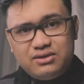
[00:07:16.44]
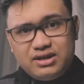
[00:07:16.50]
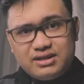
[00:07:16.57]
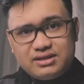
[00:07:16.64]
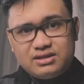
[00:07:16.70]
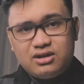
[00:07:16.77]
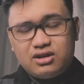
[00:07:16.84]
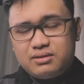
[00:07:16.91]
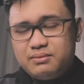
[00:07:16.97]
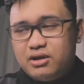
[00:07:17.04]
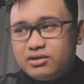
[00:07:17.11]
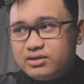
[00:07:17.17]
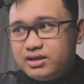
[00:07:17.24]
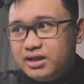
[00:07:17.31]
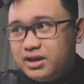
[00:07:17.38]
let's talk
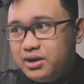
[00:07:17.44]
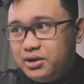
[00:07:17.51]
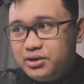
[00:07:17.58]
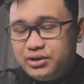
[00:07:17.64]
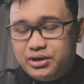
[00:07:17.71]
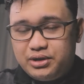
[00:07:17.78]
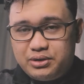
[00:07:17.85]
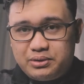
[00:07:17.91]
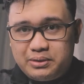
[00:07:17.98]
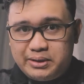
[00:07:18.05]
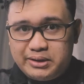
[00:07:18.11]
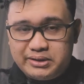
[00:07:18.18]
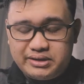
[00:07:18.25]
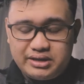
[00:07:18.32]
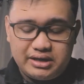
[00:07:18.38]
about the audio
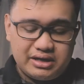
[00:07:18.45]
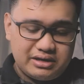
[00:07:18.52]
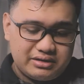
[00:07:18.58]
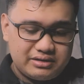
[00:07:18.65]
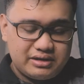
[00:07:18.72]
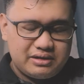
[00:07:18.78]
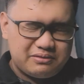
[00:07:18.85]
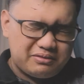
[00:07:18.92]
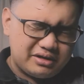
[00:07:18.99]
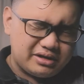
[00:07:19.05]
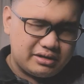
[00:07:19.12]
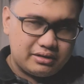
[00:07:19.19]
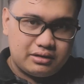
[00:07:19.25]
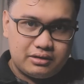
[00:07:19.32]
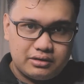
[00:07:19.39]
quality on the
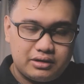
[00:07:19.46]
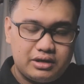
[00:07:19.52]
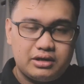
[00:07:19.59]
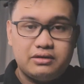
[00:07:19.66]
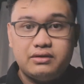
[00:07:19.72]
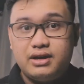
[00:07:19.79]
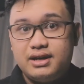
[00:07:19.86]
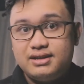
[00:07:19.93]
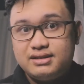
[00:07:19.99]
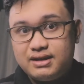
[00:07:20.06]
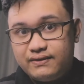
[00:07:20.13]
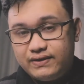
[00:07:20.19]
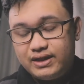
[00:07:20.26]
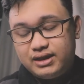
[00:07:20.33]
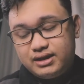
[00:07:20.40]
OneOdio
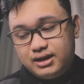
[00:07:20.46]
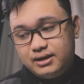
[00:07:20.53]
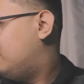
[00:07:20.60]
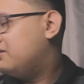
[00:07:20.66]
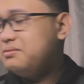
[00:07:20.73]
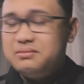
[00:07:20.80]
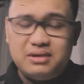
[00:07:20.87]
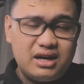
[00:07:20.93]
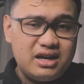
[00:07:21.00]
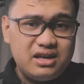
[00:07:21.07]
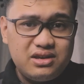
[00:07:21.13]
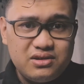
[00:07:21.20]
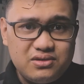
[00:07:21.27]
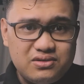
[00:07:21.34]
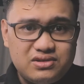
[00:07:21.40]
A70. On my
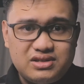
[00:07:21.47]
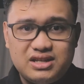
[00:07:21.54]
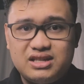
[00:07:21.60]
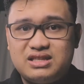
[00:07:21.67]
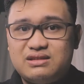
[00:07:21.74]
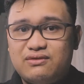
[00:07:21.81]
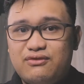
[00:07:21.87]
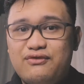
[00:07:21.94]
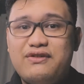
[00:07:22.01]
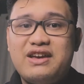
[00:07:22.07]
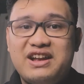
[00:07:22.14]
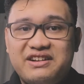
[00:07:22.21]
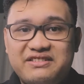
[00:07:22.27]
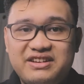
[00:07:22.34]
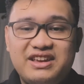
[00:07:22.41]
use, it's
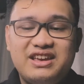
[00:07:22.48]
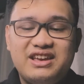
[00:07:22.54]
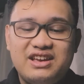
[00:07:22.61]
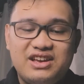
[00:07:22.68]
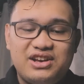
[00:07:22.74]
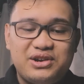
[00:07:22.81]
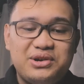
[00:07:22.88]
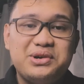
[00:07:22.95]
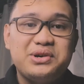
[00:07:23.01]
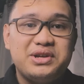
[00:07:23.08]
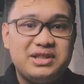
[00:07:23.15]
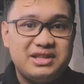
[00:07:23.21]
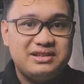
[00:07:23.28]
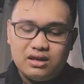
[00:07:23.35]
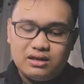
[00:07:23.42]
very
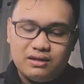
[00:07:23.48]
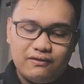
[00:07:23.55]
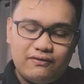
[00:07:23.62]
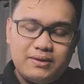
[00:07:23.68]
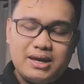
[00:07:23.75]
good. The